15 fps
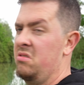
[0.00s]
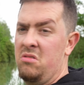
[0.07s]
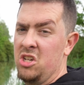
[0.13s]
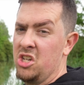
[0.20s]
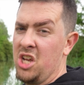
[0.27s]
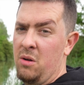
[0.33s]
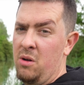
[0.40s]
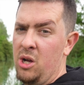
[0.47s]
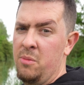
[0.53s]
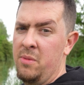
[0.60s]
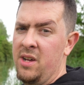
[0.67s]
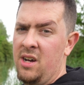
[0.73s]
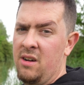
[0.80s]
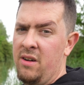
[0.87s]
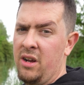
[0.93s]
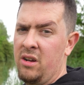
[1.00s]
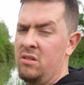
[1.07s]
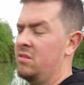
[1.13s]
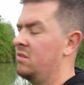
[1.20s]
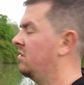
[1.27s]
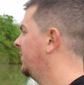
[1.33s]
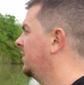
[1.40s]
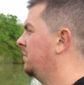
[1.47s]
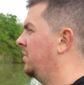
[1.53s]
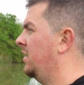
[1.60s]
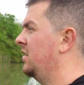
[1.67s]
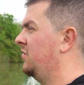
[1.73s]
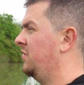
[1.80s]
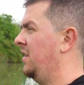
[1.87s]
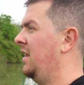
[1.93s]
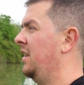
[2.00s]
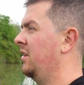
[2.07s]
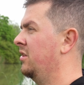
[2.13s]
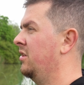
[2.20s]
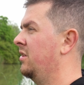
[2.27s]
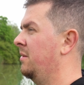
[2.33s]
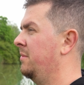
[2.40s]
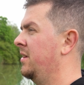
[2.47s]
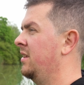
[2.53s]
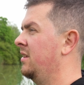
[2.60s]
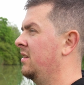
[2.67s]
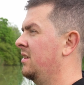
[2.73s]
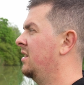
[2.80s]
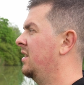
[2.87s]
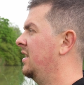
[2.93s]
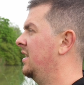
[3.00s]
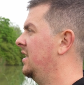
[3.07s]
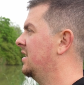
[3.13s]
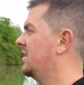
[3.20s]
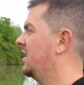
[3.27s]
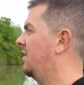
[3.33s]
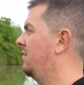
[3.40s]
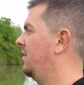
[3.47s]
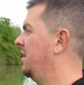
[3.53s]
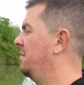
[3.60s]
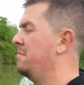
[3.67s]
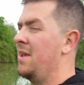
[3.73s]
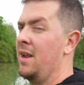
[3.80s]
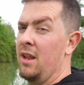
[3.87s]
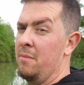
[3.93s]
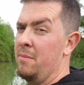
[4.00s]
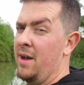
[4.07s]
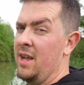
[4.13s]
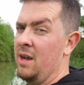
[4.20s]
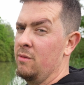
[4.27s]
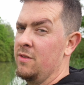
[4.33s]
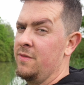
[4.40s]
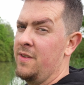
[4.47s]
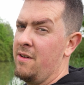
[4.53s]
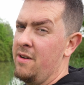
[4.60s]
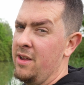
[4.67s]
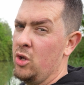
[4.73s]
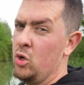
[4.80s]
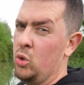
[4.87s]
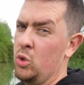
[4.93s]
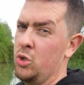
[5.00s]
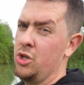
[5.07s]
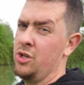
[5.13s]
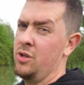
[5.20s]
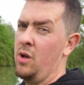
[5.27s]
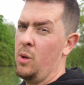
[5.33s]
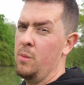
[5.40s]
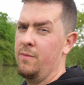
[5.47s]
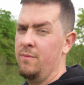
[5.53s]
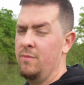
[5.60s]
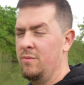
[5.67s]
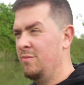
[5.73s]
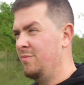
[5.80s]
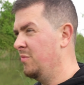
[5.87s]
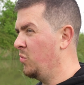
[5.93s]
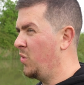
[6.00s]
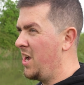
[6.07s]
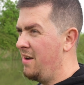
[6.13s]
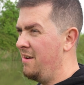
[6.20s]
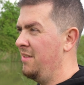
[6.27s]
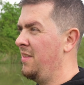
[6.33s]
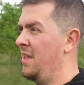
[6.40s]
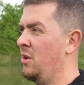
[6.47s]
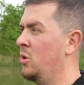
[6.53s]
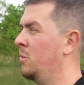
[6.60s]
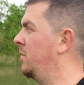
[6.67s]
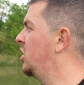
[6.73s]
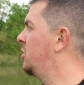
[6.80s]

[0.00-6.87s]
just go home now, I reckon. But it's feeling good. I mean, it is currently middle of May. I was very cautious and wary that they could be